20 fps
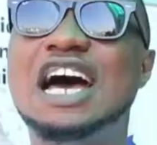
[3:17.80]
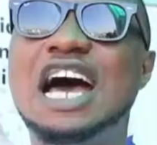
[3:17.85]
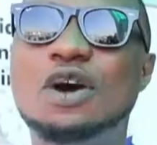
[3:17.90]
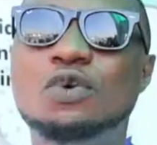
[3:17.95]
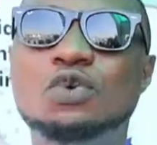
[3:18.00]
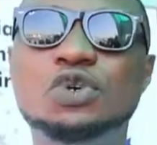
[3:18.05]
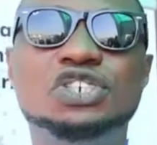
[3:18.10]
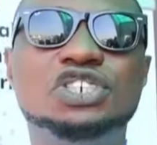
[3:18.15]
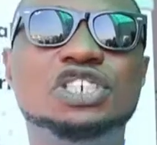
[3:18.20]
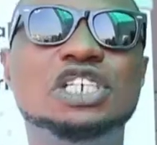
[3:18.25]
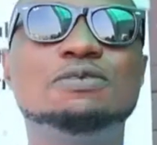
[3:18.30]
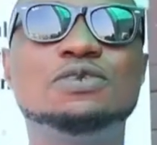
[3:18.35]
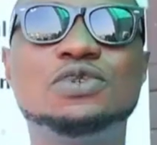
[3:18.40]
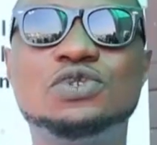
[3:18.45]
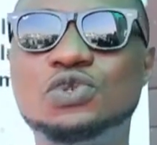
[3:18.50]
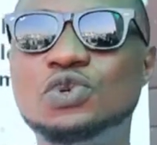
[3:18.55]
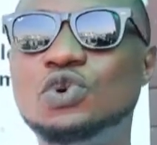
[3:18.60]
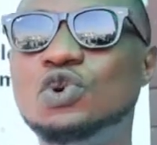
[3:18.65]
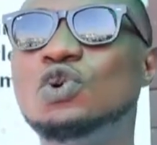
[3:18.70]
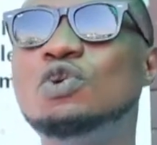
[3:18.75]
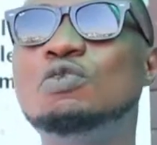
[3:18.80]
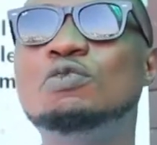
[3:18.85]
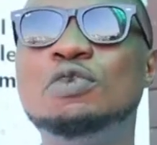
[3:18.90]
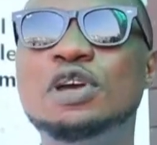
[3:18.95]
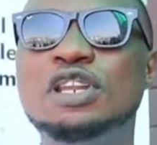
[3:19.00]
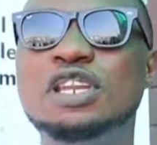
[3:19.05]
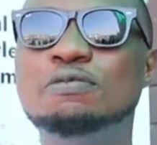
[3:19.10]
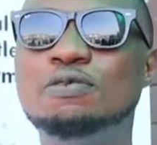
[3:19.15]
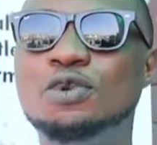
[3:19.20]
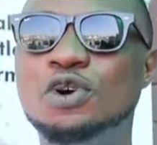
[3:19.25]
I wish him so
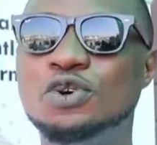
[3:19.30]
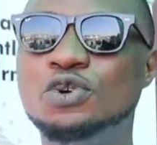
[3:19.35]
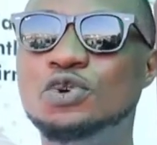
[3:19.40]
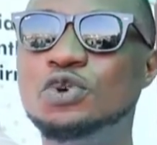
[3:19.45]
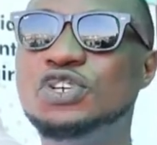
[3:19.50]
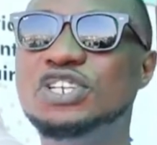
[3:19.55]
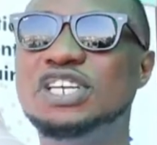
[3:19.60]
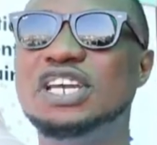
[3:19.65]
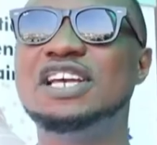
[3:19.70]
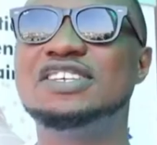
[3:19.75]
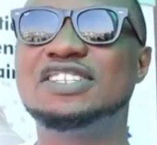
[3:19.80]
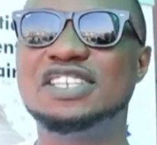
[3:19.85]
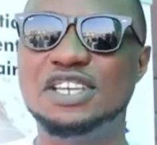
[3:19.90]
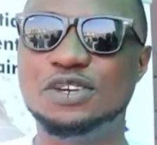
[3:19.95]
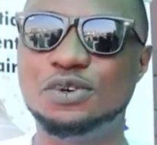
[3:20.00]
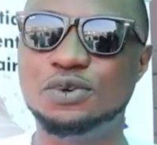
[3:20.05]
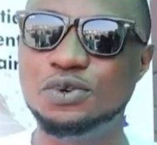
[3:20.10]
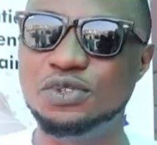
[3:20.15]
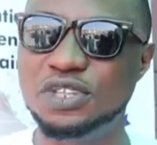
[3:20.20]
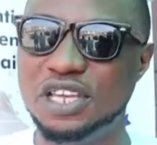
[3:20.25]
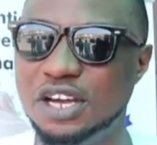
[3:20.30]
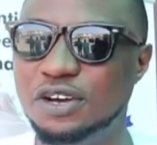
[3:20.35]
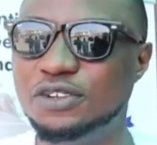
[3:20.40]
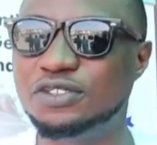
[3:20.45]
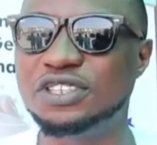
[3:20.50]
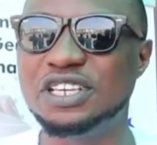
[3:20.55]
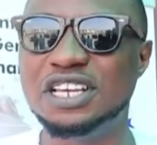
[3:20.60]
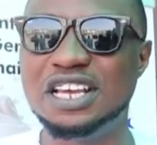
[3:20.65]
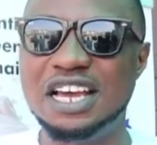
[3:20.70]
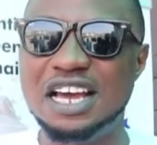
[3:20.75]
many more good years and good
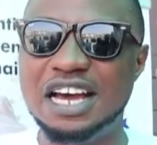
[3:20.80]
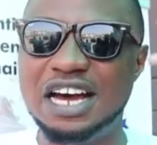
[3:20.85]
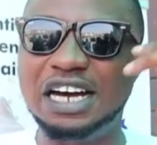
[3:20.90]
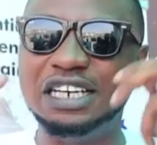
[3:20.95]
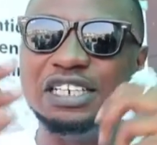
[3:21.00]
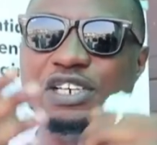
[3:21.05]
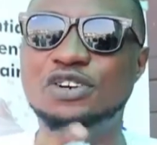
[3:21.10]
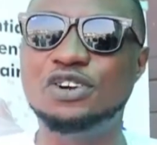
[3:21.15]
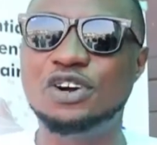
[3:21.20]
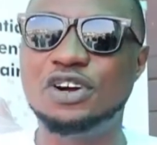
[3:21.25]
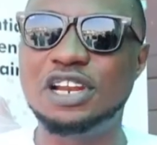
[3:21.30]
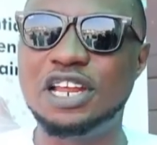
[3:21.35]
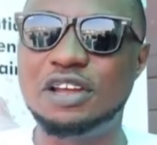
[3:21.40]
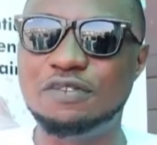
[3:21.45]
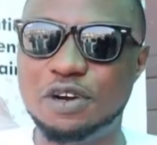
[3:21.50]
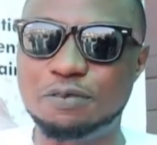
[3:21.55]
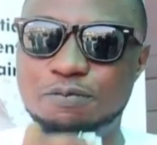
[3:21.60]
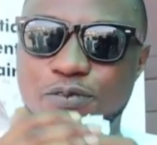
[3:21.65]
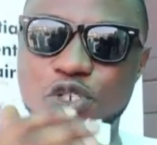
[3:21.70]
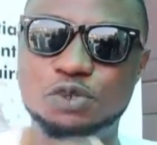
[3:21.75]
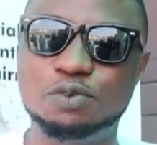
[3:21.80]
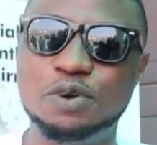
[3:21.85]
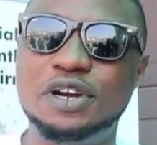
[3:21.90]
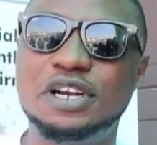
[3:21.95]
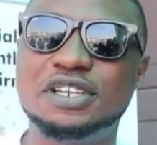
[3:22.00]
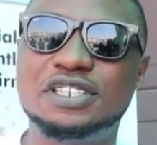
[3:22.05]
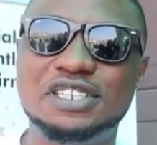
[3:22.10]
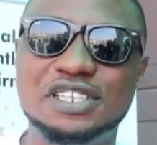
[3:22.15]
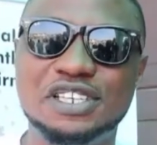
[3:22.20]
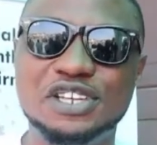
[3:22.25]
health and long life and
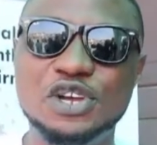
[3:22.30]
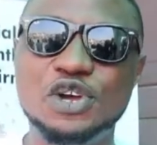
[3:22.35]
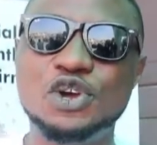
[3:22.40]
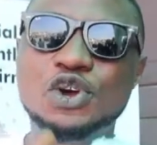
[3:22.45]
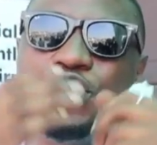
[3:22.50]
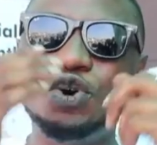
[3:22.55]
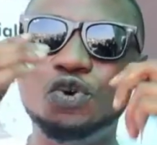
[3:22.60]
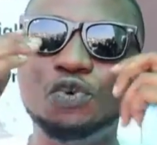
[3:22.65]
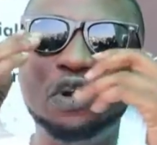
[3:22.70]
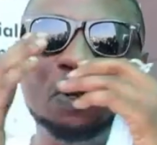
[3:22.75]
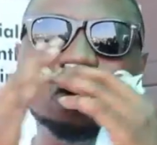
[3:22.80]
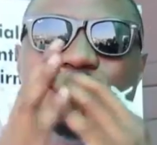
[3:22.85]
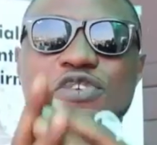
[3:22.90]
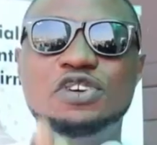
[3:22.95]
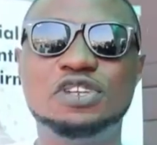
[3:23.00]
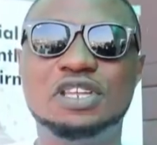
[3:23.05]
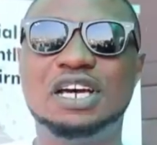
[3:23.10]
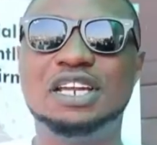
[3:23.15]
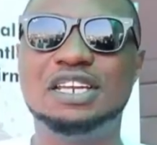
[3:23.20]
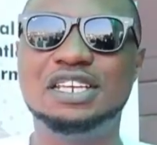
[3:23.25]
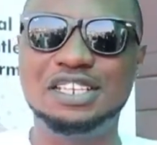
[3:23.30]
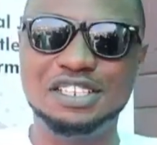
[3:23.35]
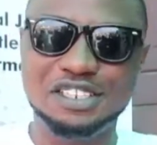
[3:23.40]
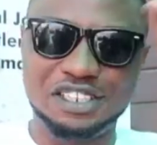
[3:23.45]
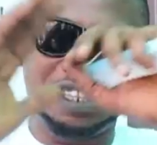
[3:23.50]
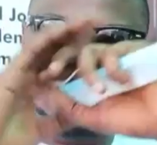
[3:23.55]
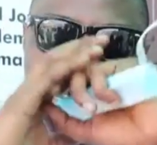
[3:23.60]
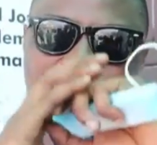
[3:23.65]
prosperity. We love you, Daddy.